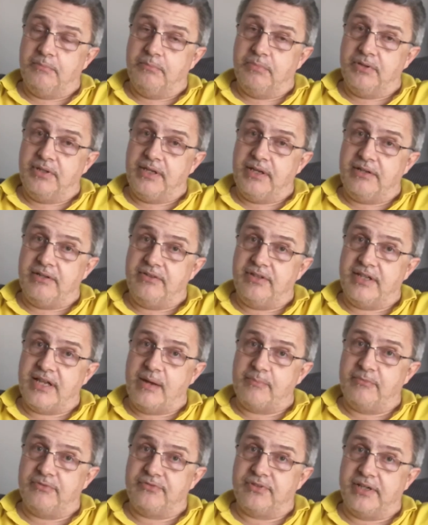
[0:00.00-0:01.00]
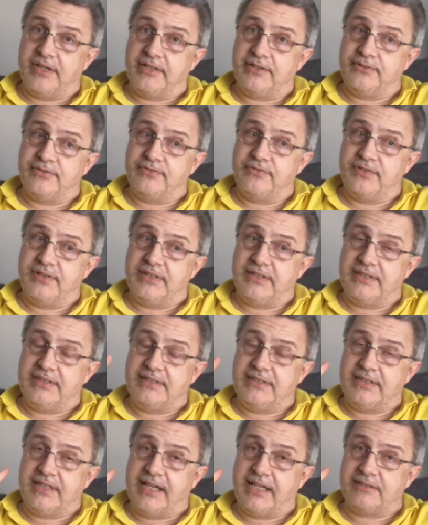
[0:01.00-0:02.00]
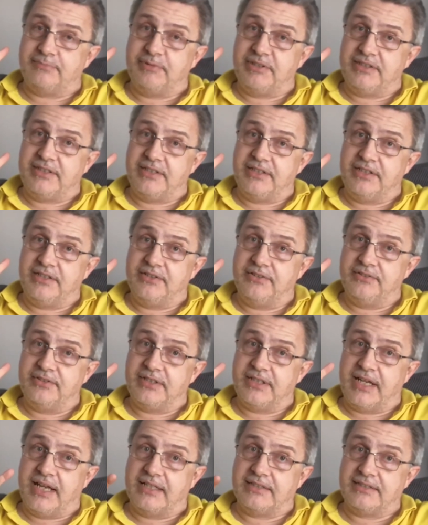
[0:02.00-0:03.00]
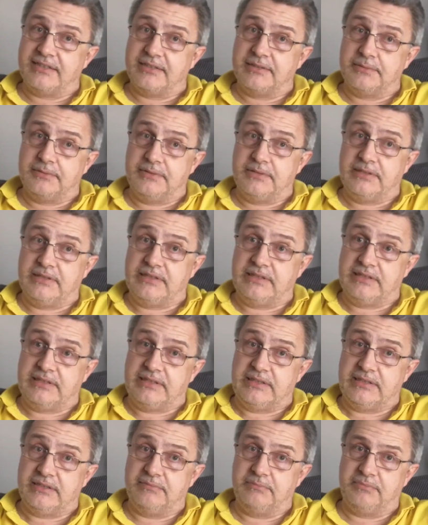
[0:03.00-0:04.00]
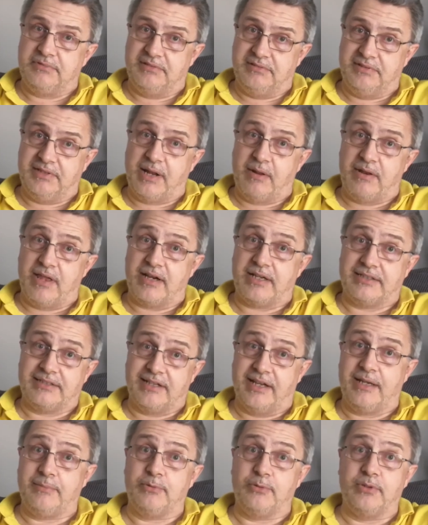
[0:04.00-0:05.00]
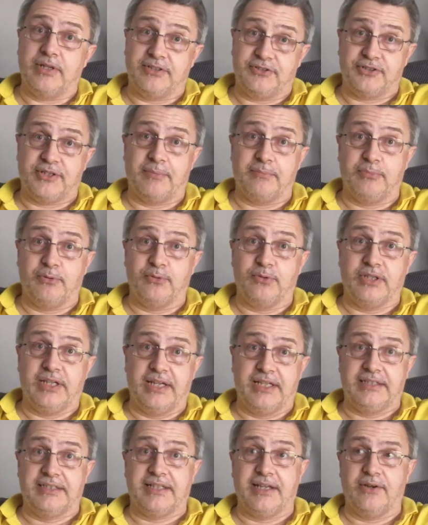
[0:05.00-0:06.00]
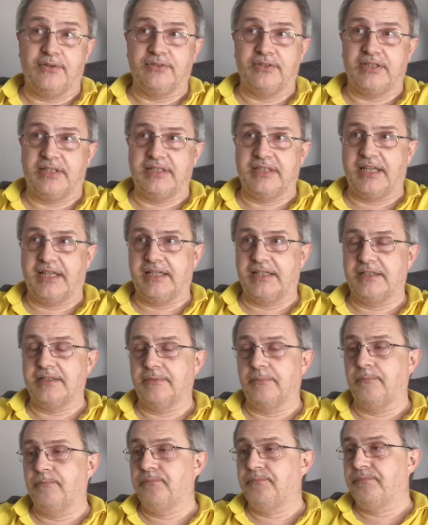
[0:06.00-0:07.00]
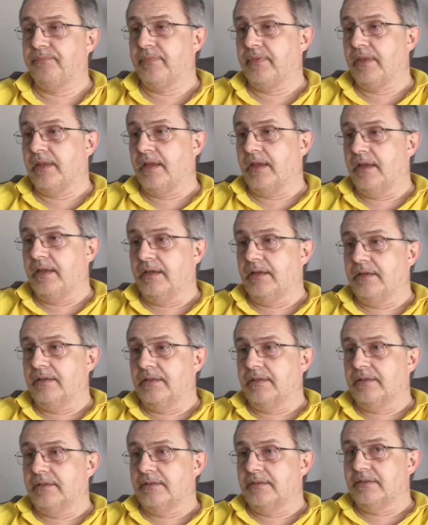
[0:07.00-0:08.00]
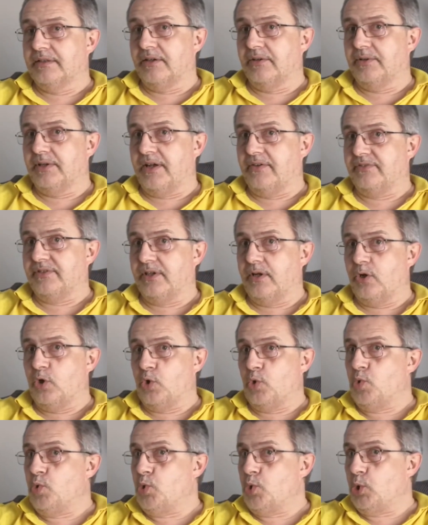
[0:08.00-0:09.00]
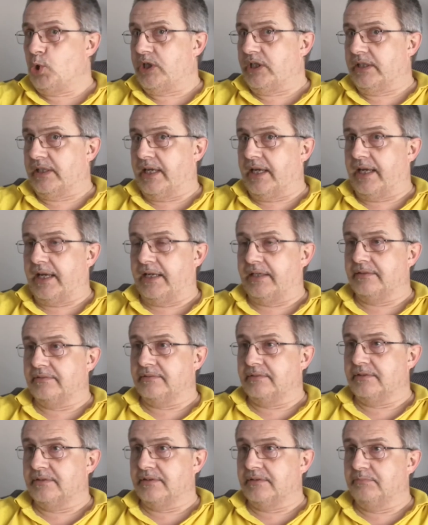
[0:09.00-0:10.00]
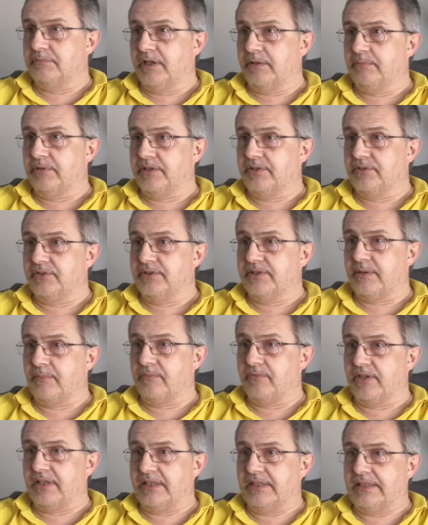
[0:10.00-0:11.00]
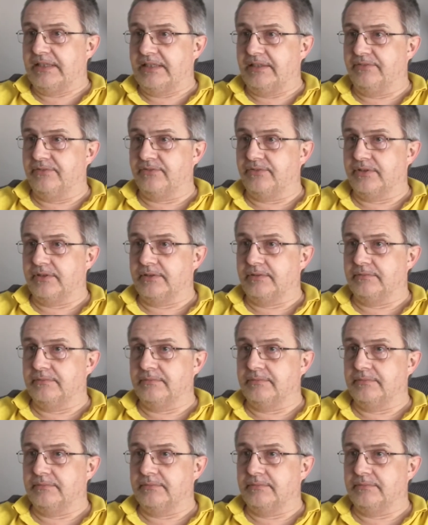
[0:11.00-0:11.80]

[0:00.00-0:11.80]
But the only thing I'm afraid of is Caspi's going to use it as a, like a table. Let's jump on there to get onto the telly. So I'll have to look at that and maybe do something different.